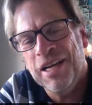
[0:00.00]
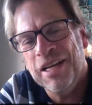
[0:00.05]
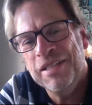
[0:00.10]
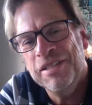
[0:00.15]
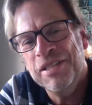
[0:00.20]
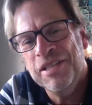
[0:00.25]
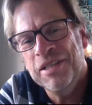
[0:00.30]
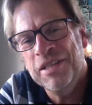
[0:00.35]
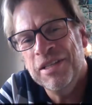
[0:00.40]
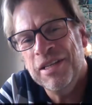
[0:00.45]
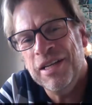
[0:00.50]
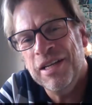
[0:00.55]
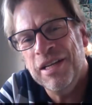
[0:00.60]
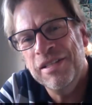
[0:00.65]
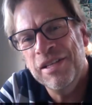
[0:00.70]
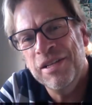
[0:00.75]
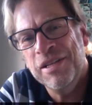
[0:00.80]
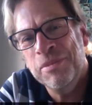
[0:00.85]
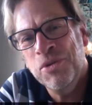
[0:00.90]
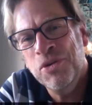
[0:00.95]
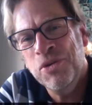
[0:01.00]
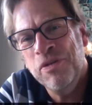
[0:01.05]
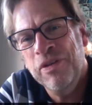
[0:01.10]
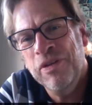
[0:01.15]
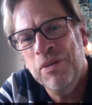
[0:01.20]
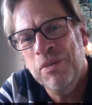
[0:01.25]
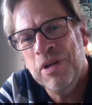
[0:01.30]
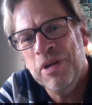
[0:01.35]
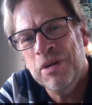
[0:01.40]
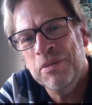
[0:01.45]
I did a
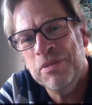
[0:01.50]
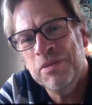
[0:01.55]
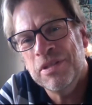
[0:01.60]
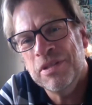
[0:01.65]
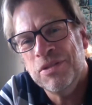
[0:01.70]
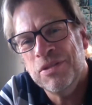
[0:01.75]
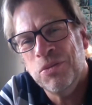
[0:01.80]
movie when I was